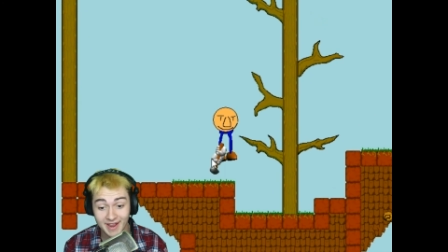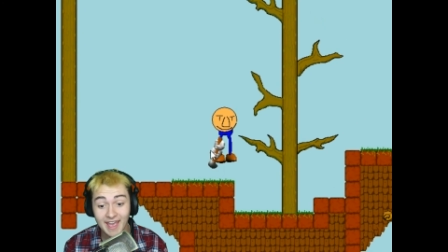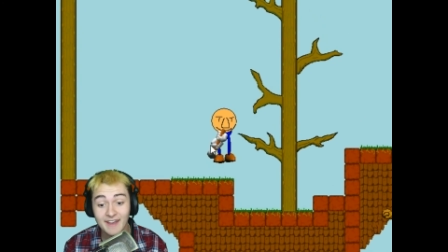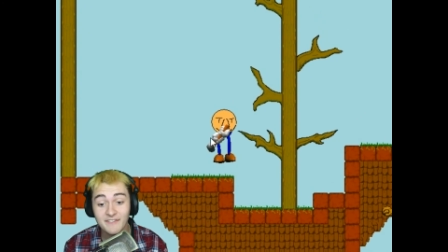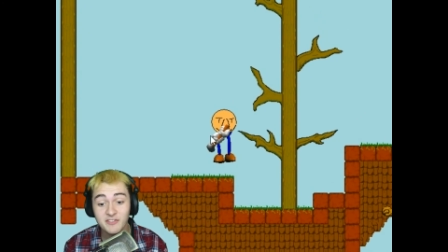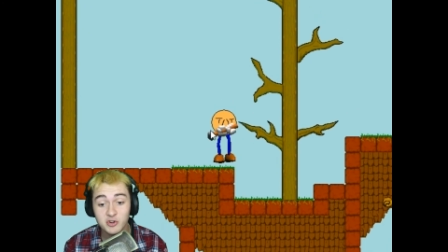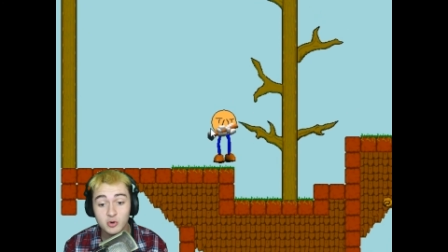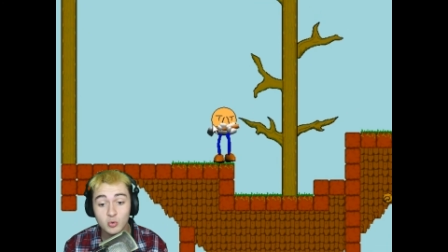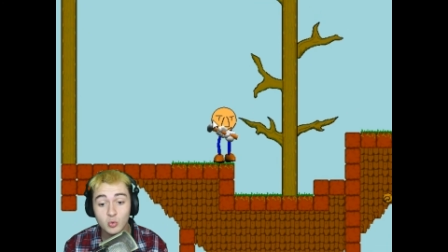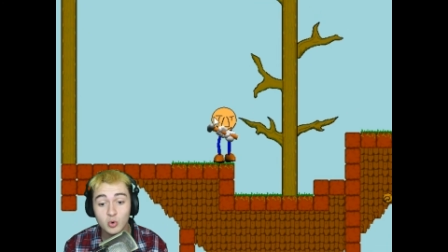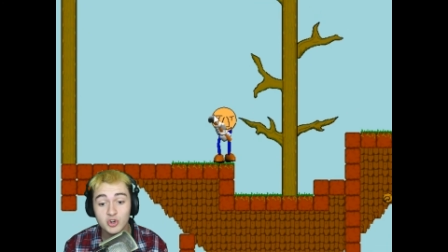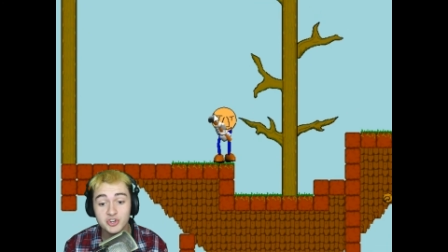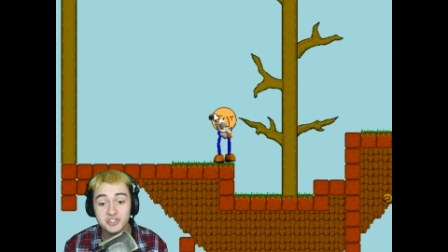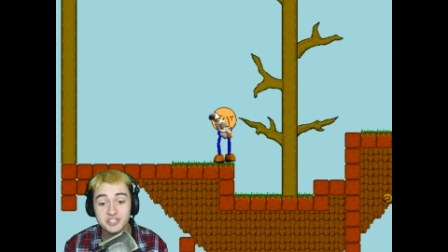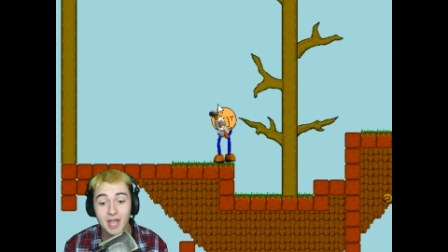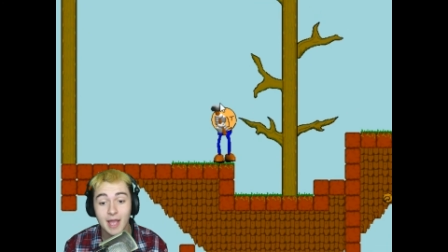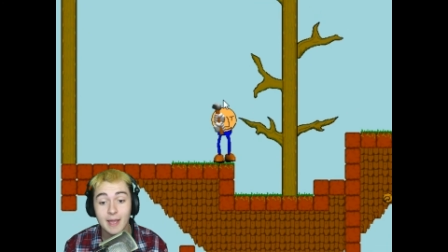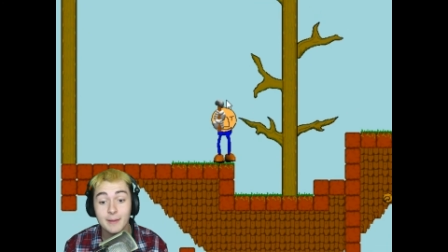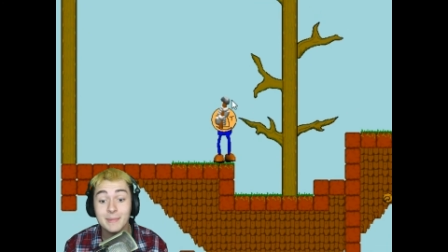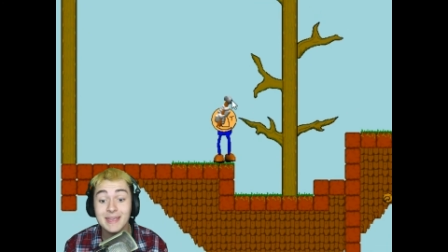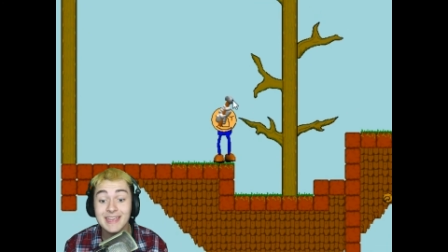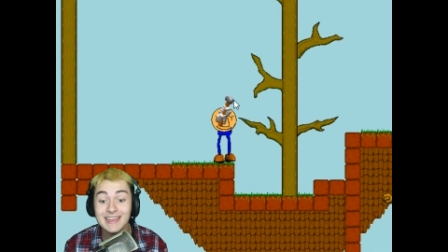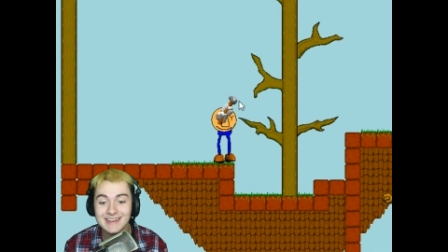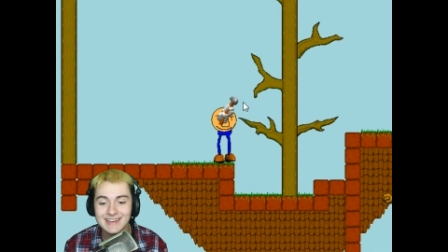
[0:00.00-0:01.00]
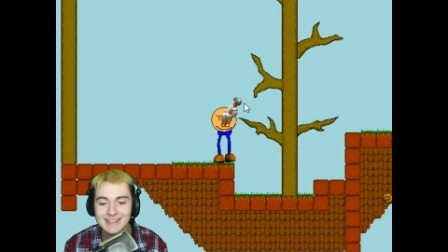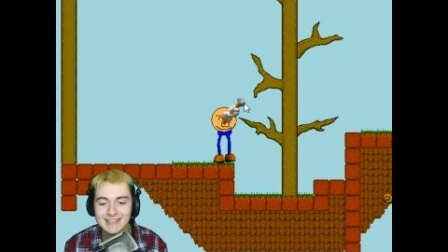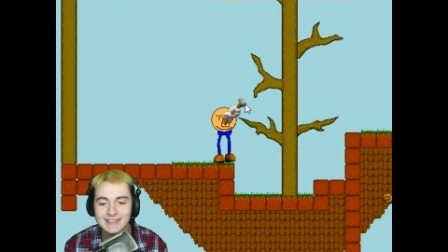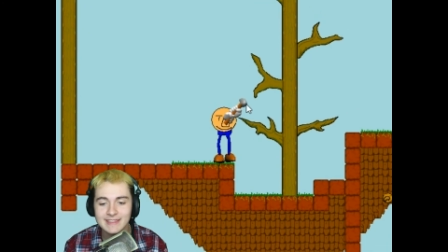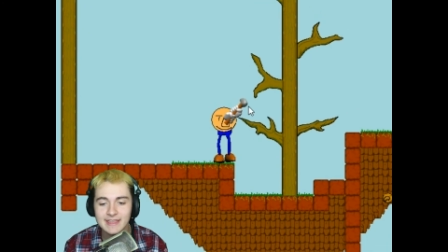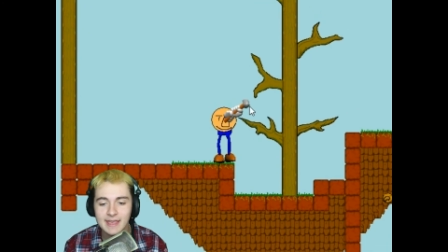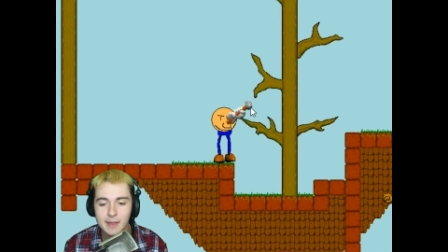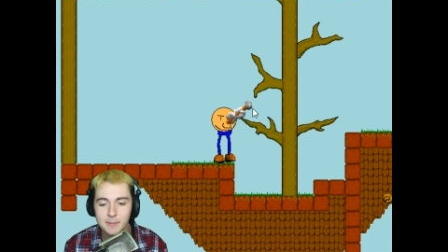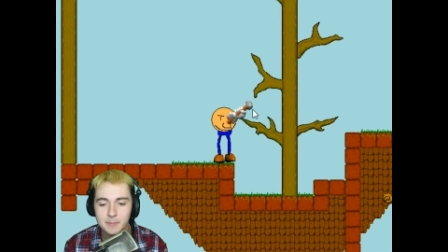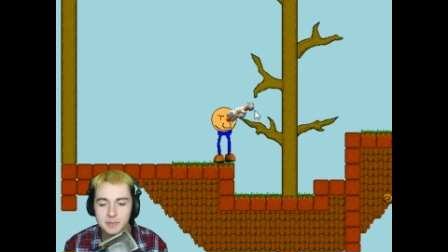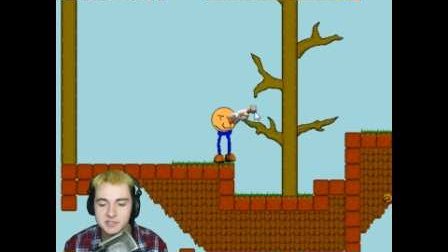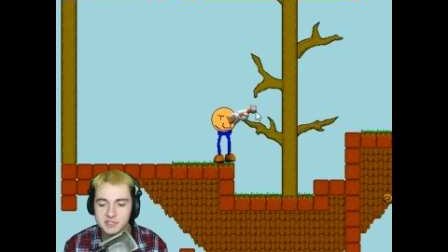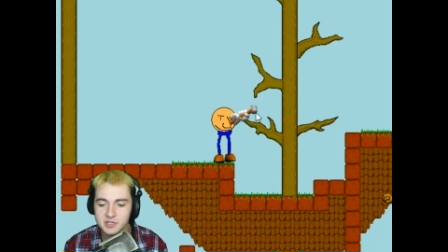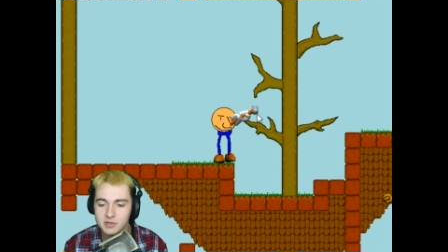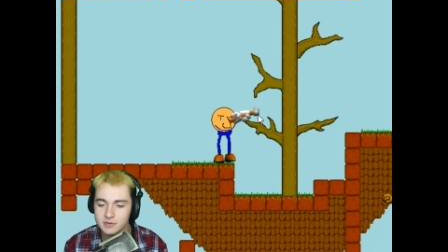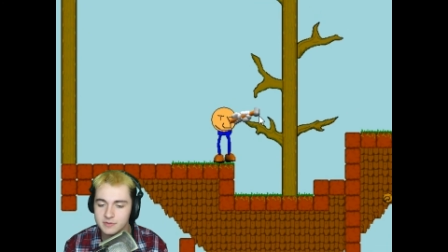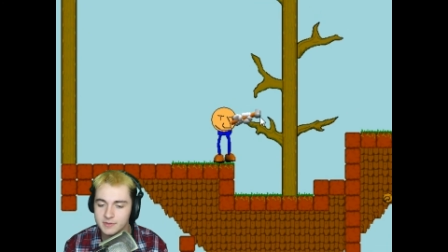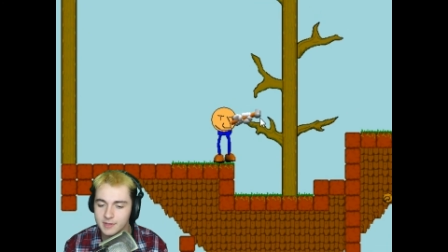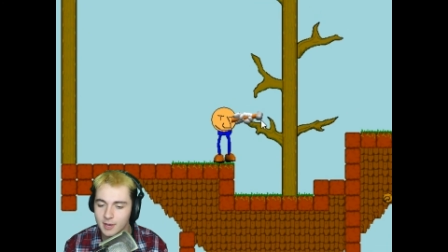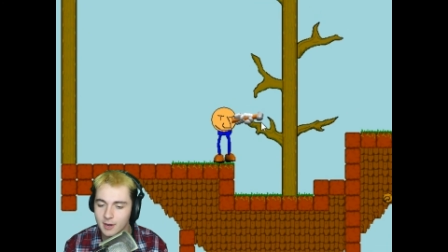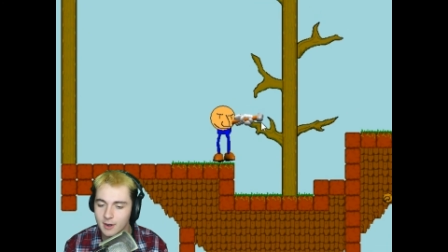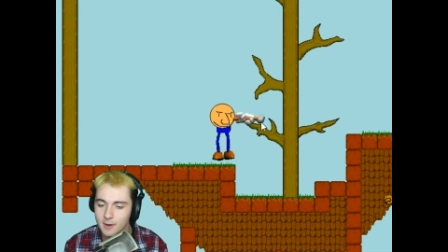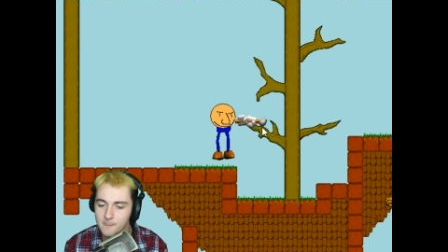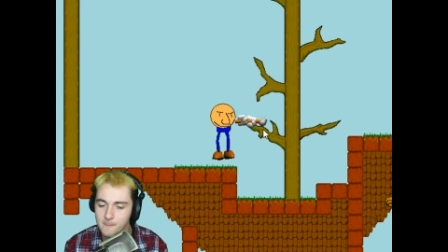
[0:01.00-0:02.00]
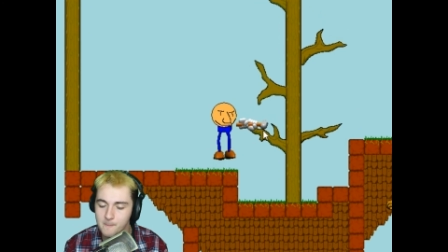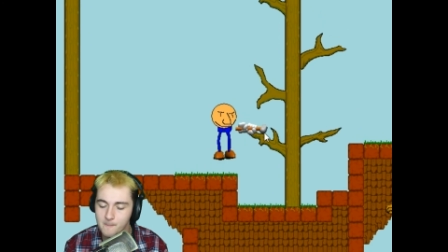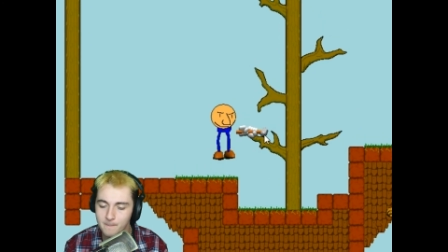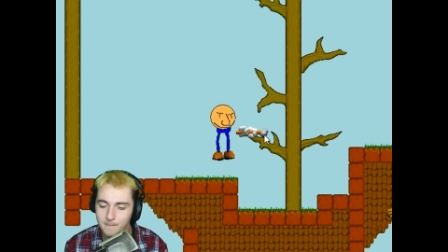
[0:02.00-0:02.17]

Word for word: afterwards I'm ending the episode there